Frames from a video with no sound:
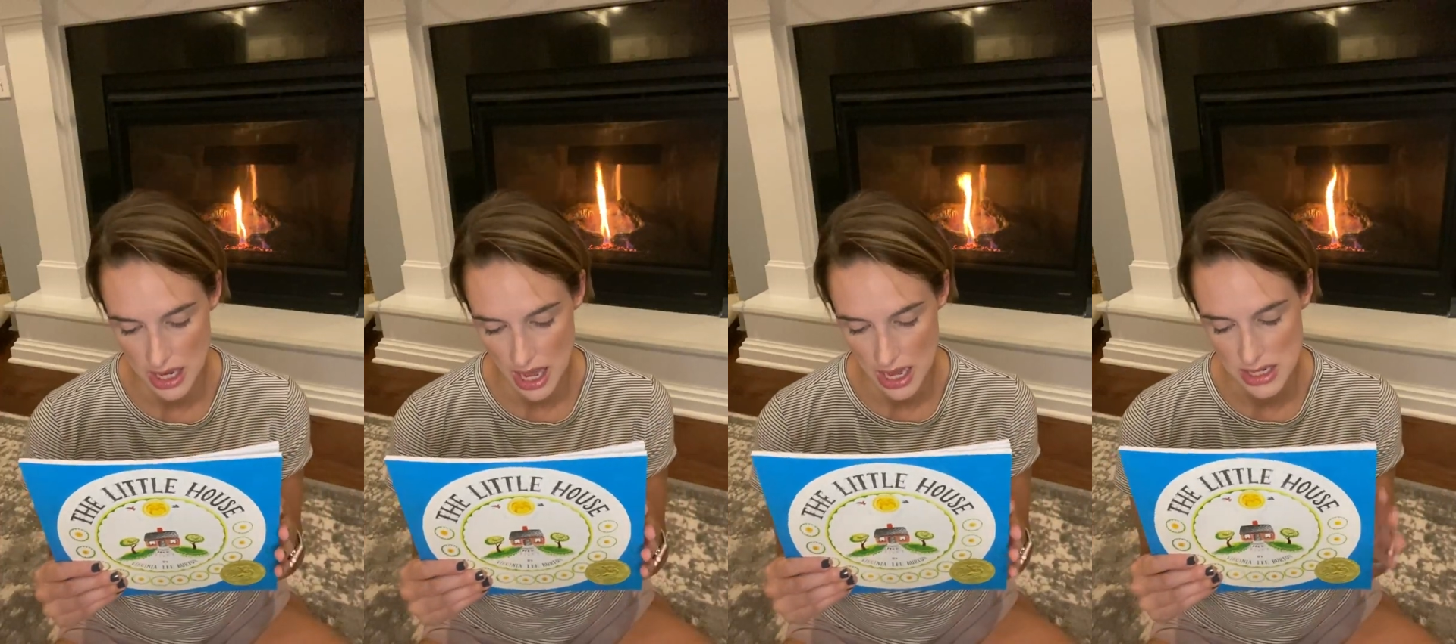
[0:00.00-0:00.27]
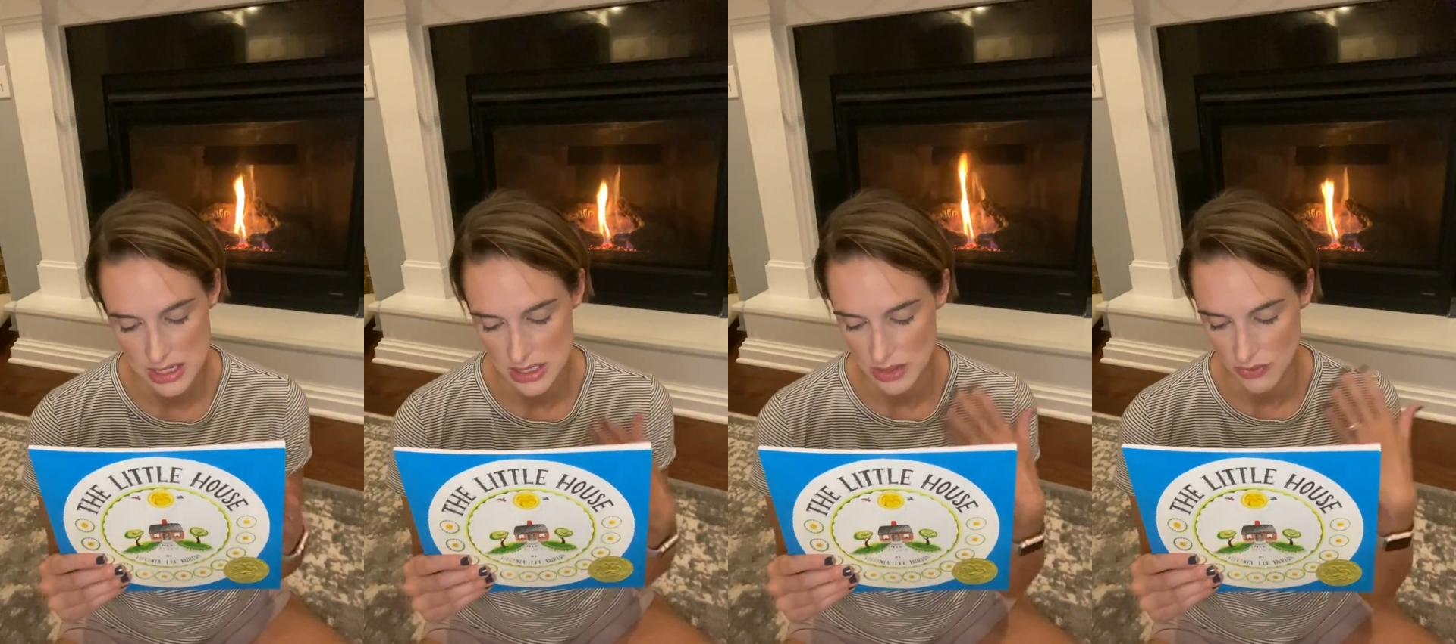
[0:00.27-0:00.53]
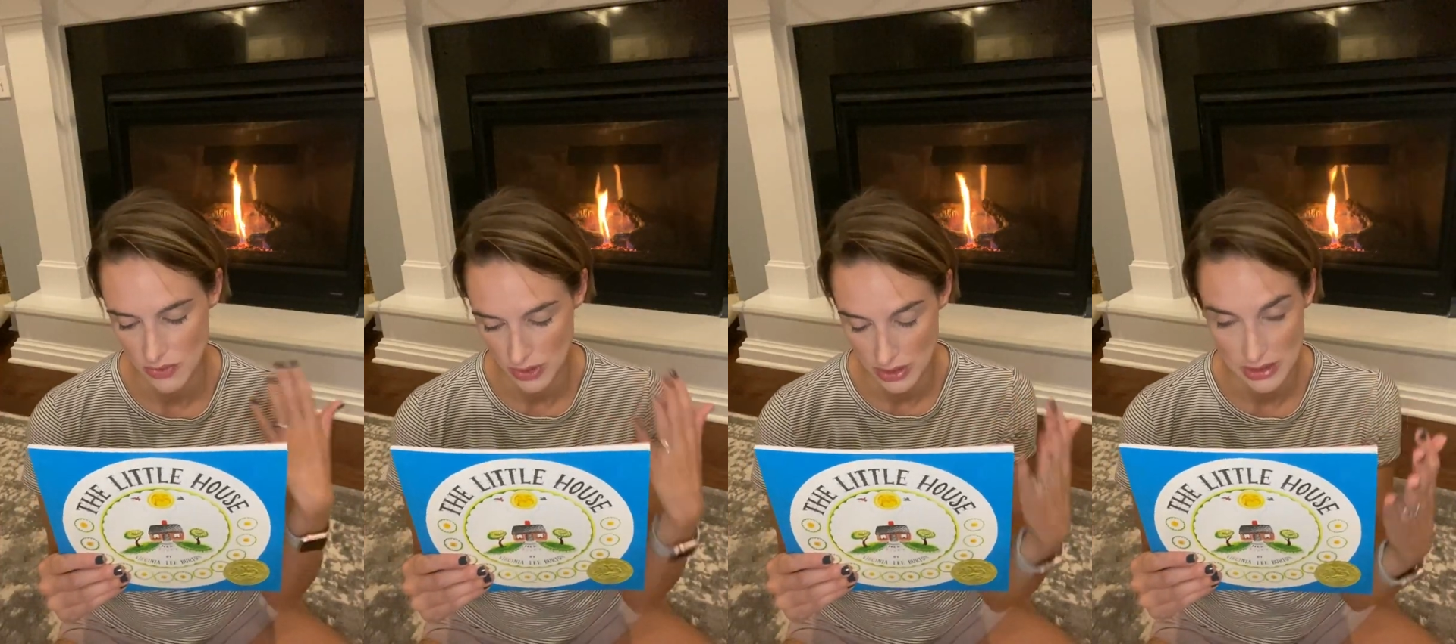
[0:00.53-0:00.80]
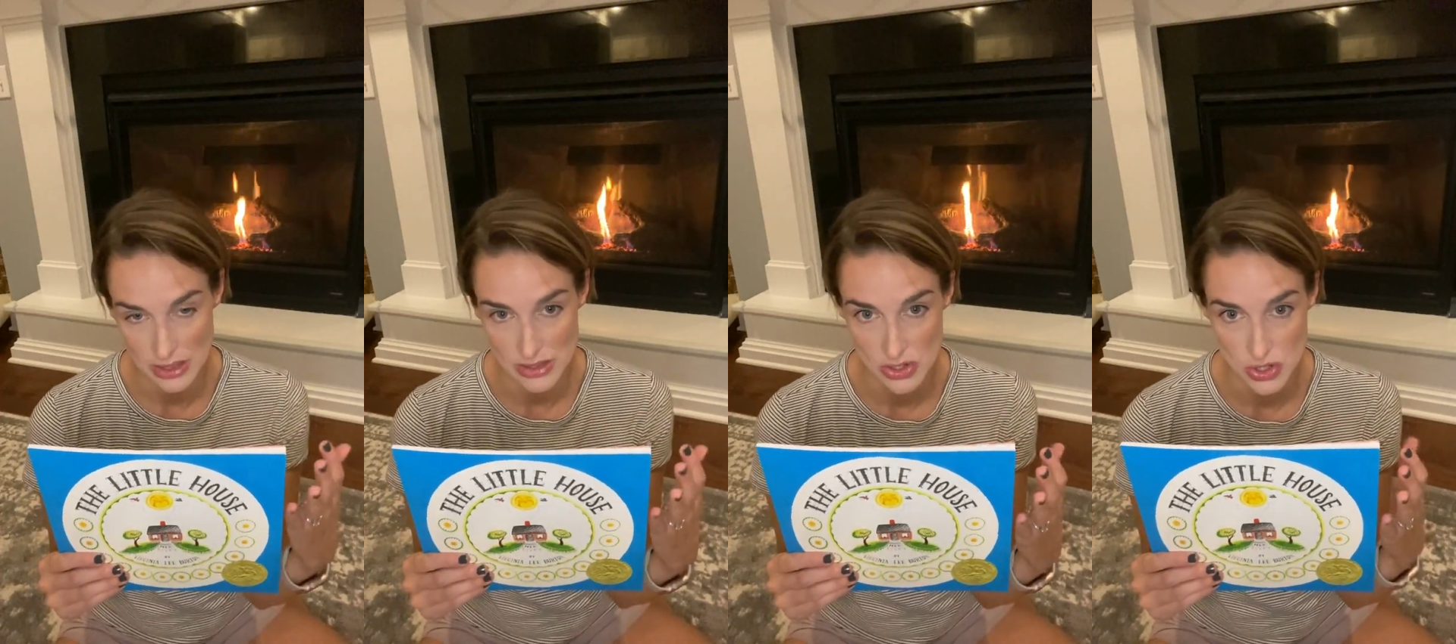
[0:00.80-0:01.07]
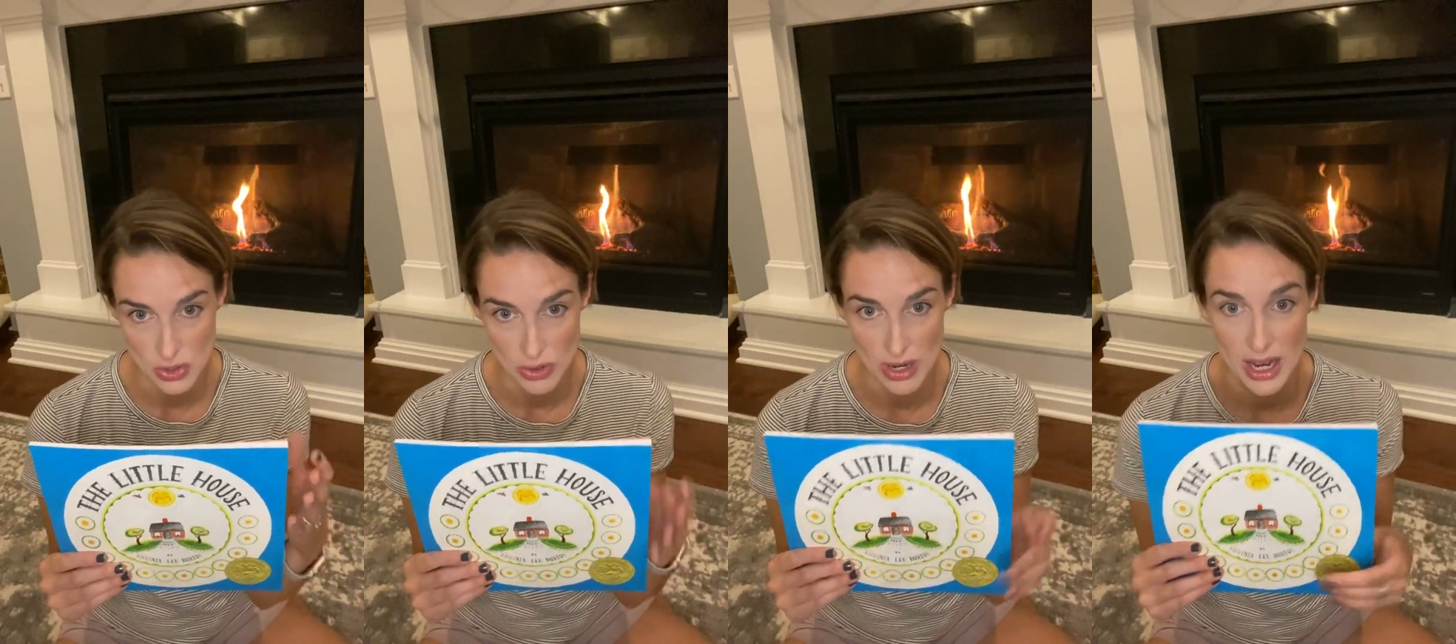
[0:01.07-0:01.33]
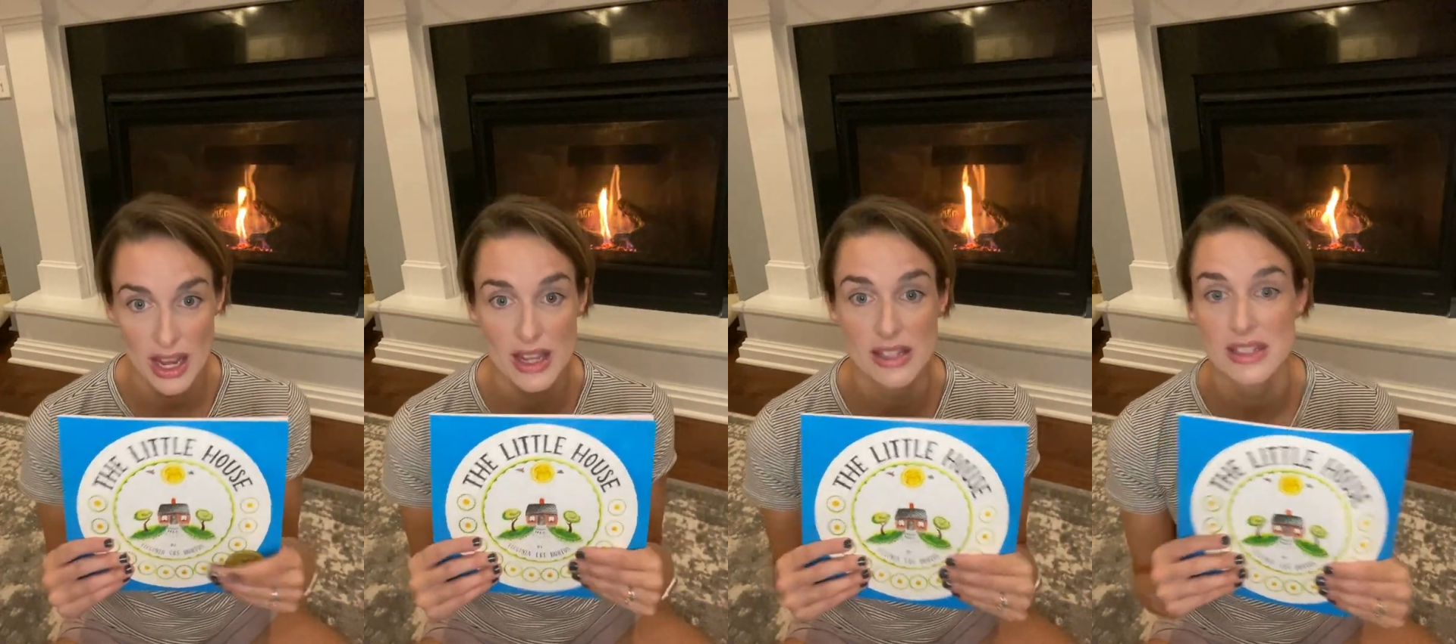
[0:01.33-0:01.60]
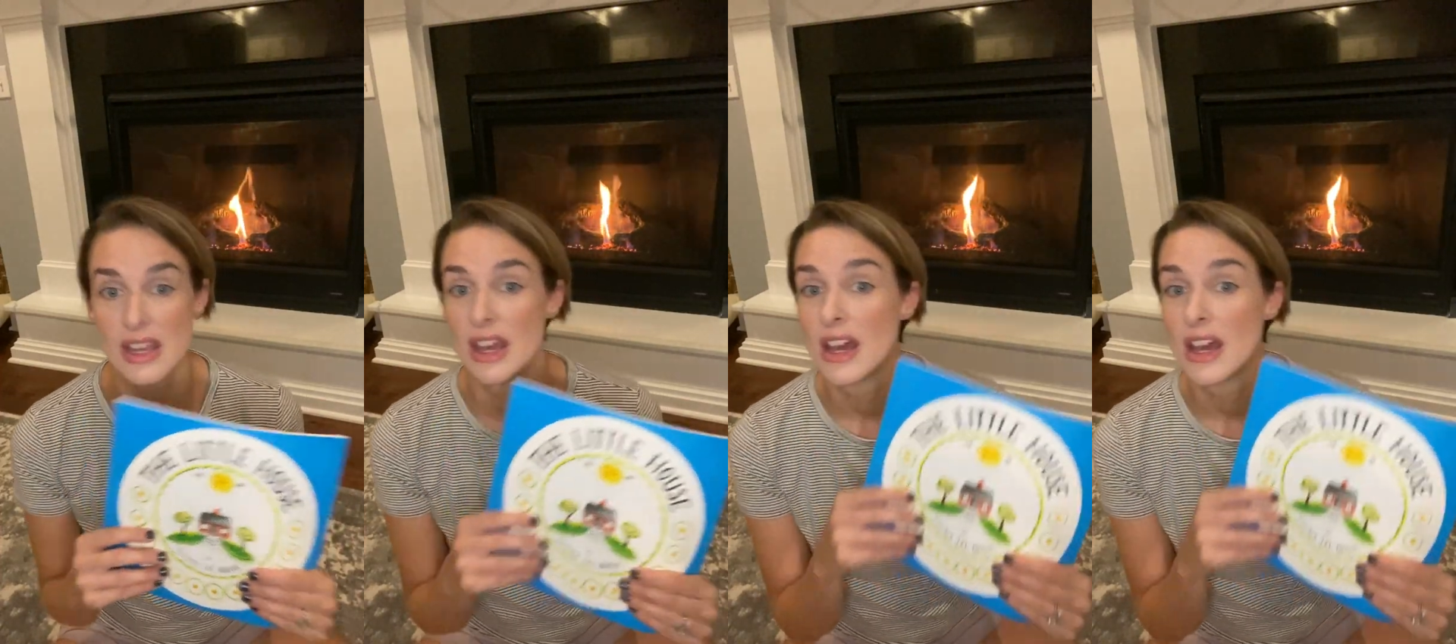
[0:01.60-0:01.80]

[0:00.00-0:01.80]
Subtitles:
added to the feeling that the story has.